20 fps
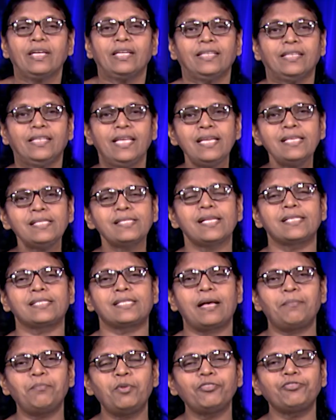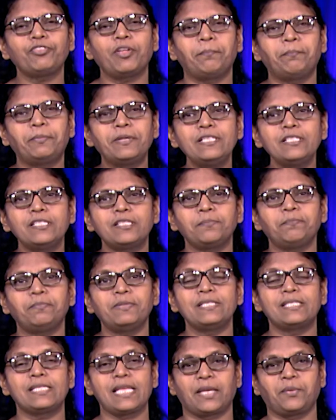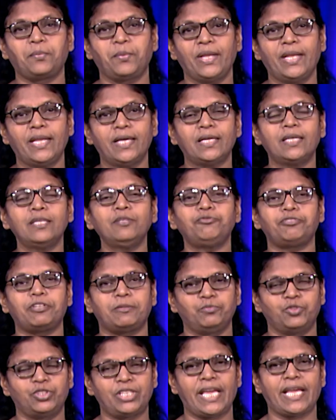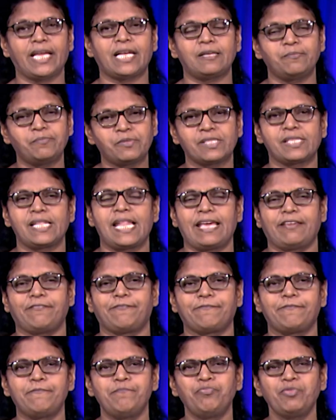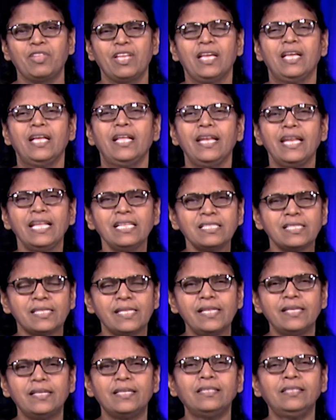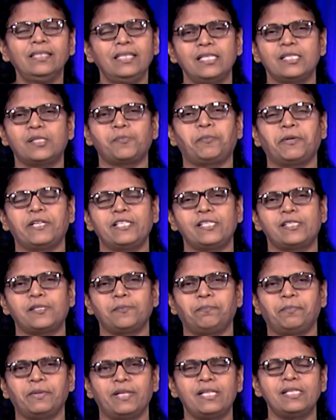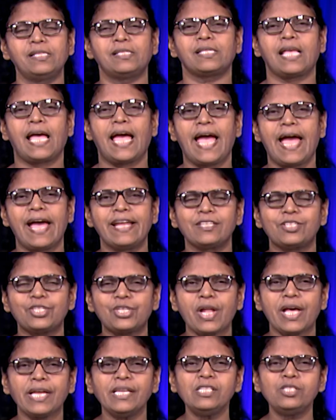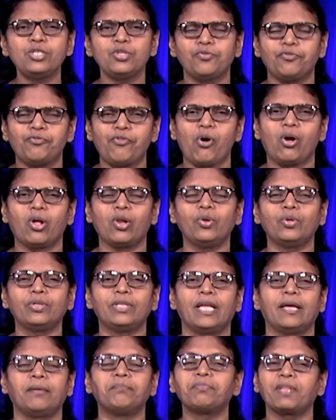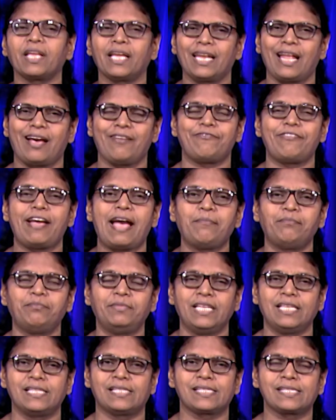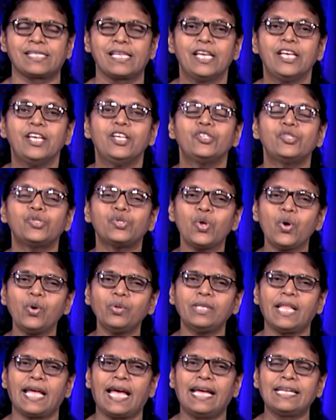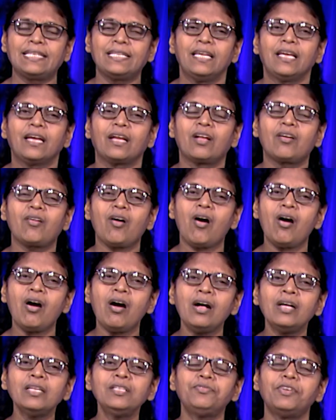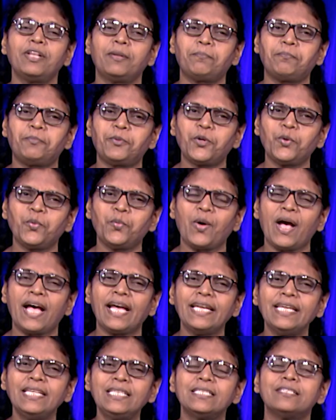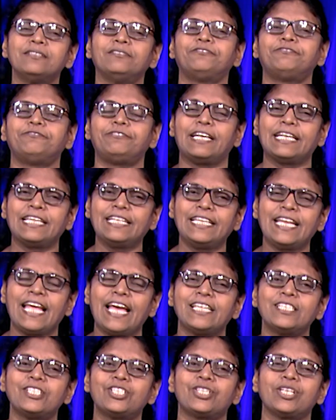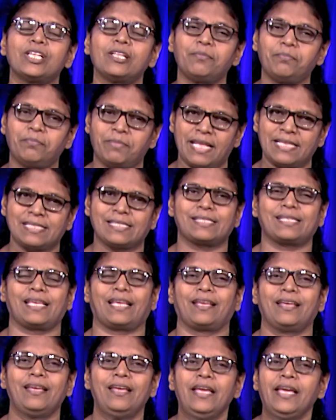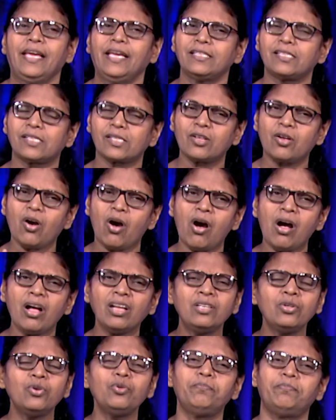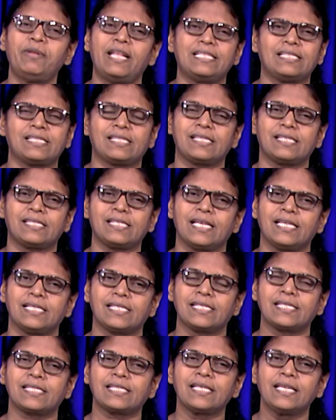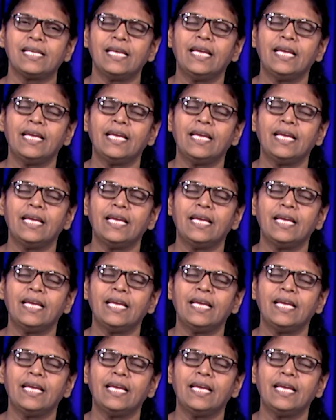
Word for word: these are some of the principles that we learn from jacob's life let's learn these principles and try to follow them in our families so that god will provide financial blessing it's god who blesses us